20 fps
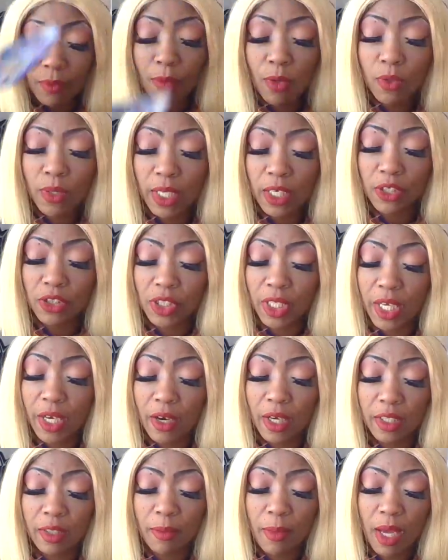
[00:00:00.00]
Moon energy here
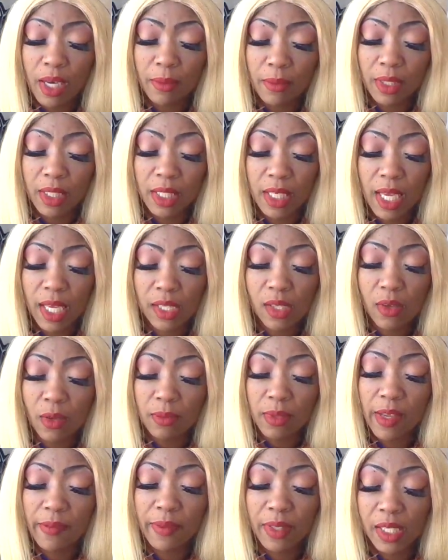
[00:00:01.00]
at the bottom of the deck. So I'm
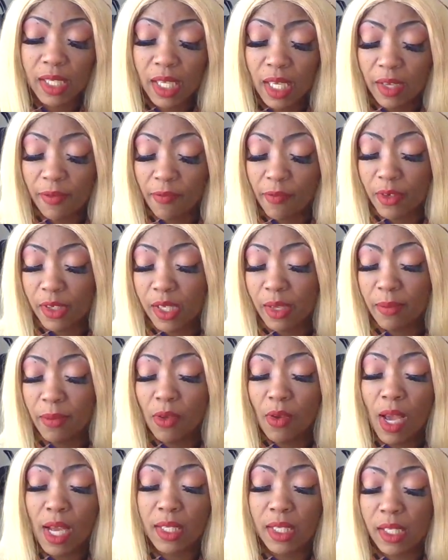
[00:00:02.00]
definitely seeing for some of you
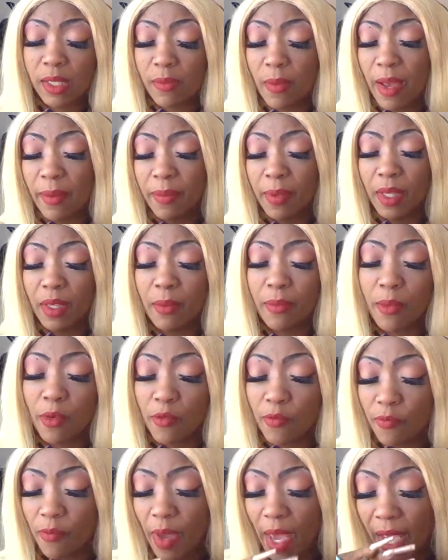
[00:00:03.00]
guys, this might be the
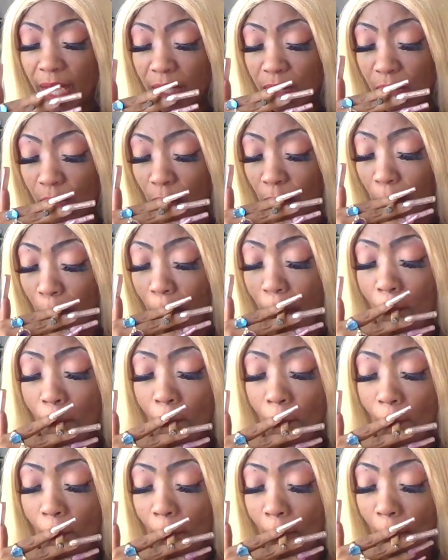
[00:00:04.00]
moon phase or
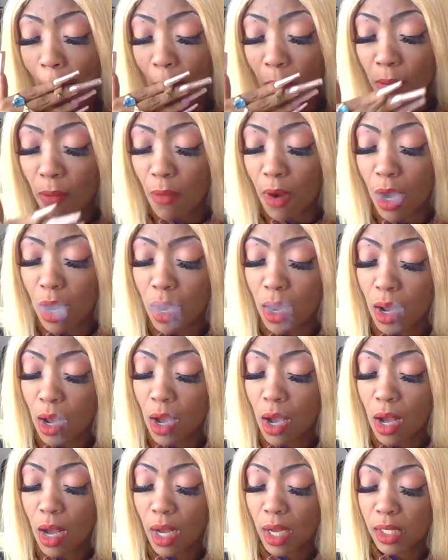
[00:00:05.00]

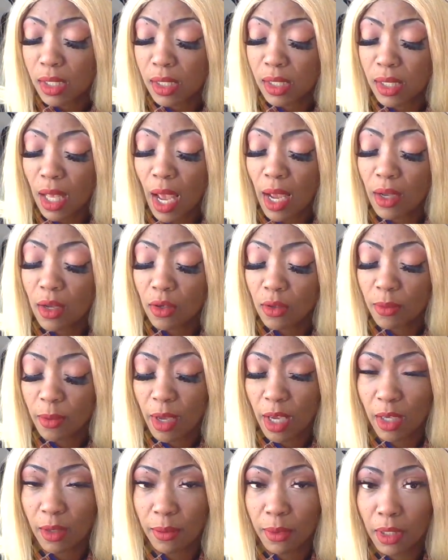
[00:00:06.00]
a, a cycle,
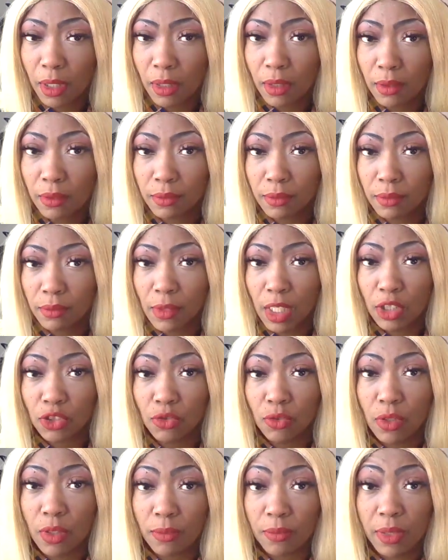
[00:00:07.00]
baby, that
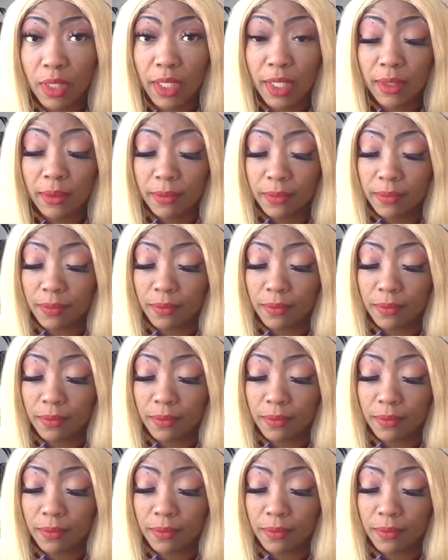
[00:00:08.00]
you complete.